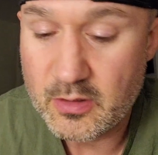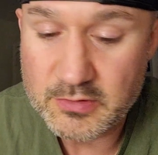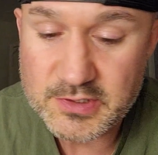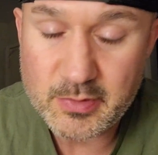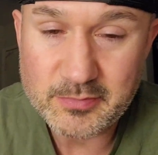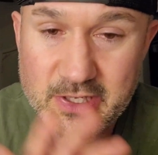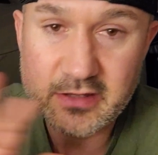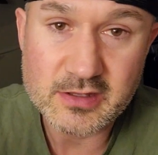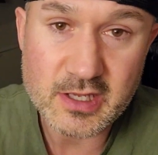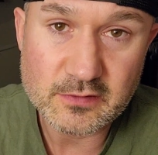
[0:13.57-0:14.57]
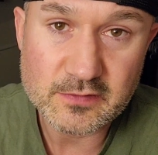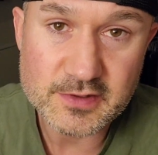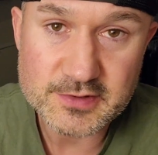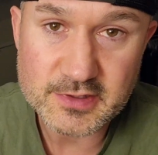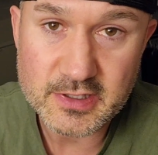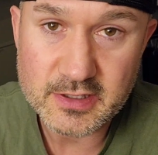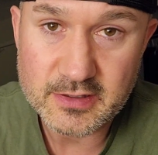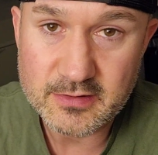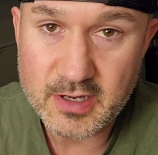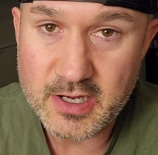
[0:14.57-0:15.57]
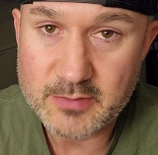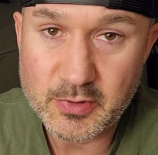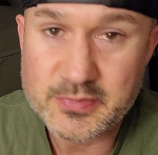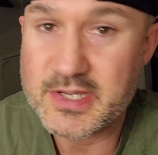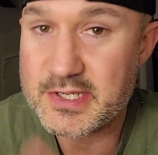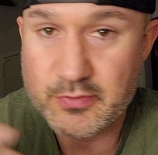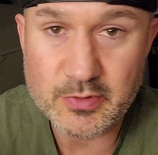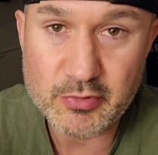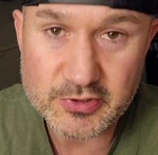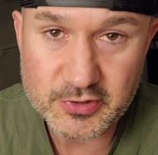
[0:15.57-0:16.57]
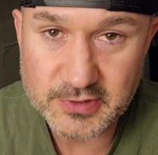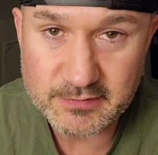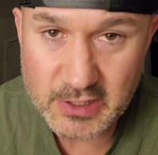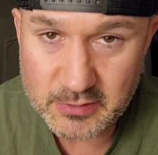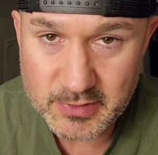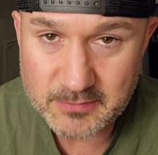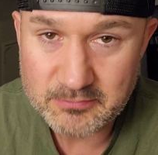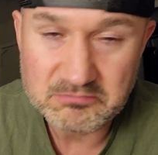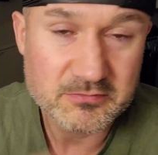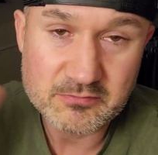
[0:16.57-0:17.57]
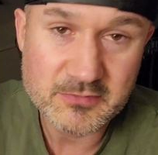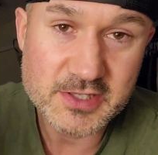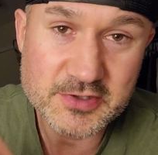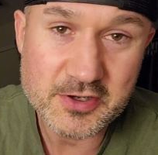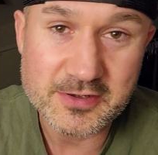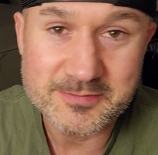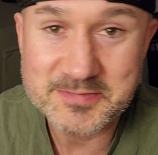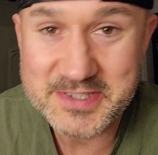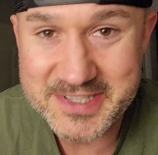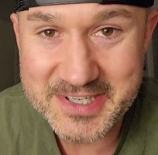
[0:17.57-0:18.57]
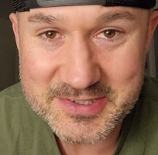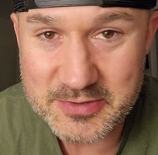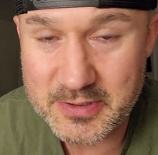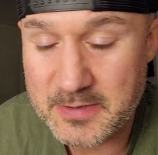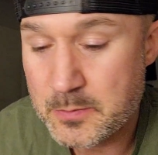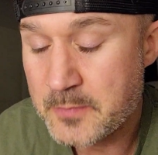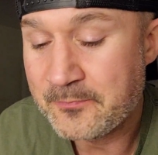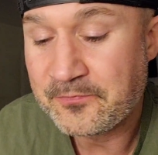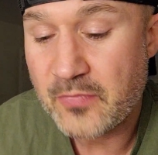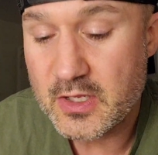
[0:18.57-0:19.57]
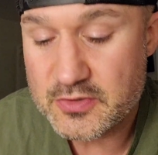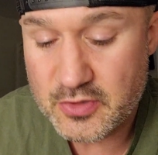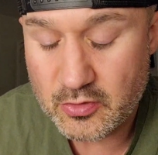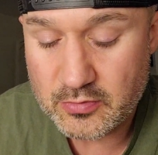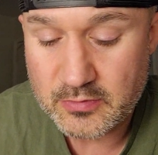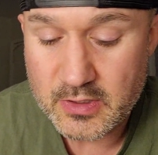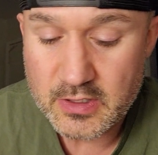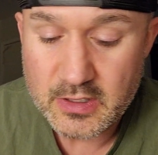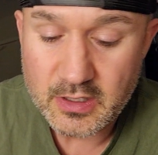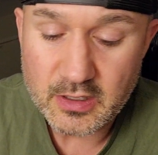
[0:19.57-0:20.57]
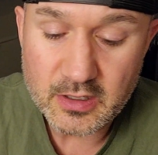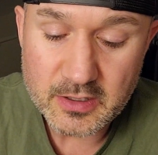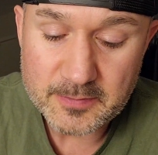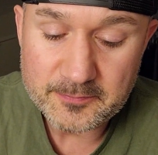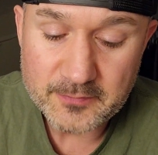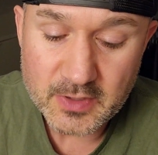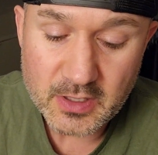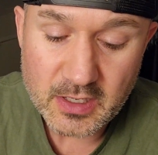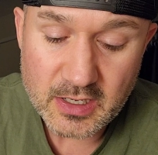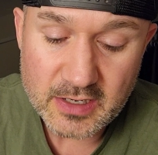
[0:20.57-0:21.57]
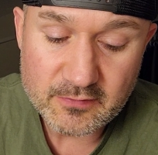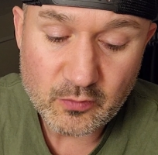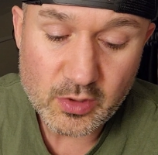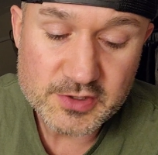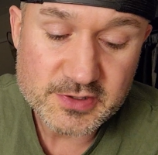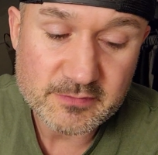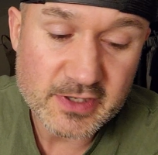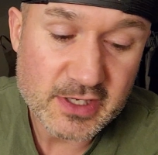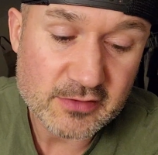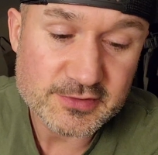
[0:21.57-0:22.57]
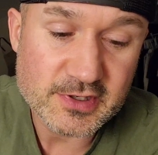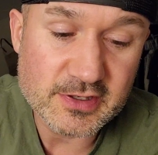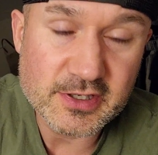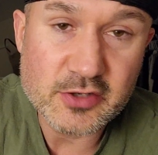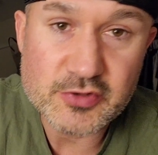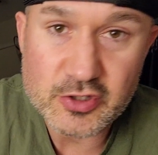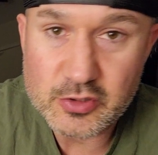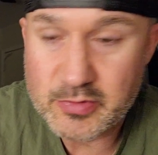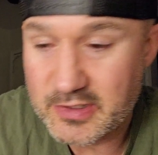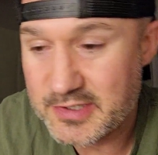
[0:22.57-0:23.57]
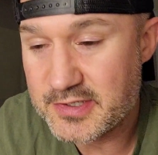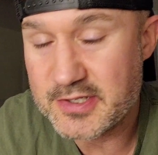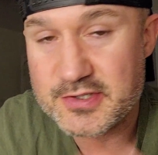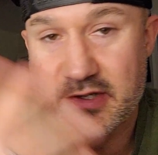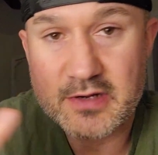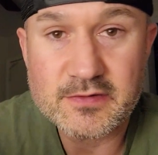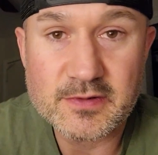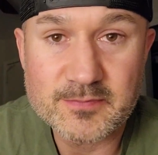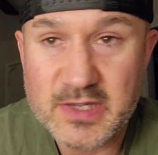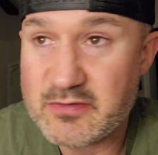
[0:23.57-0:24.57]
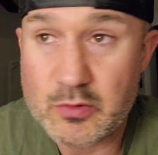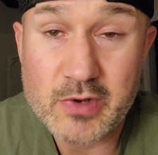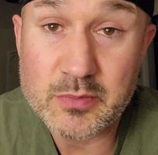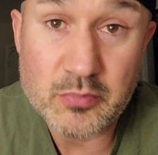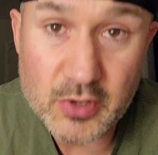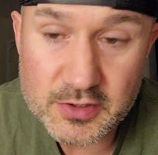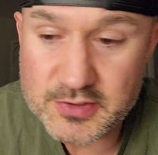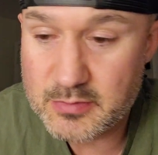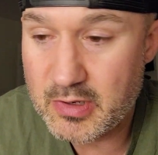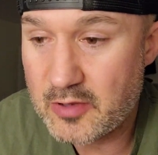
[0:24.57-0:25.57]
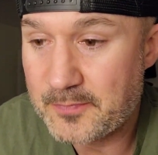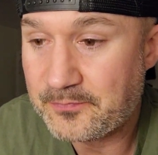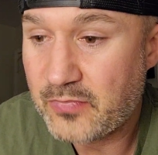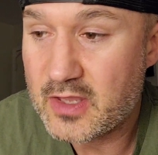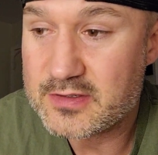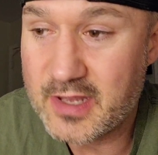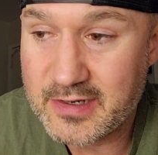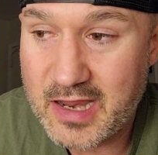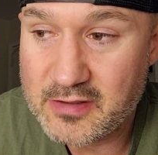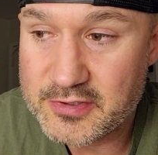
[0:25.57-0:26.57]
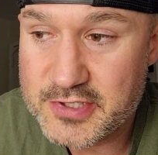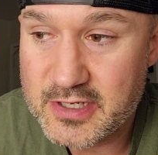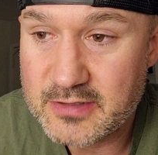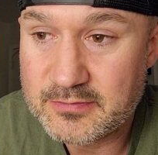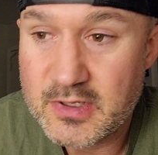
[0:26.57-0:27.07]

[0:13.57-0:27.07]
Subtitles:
What's up? I'm Keith Kalfas, and I'm obsessed with personal development. That's all. Let's get into it. So, I've watched some videos on YouTube and listened to stuff and even read books about psychology,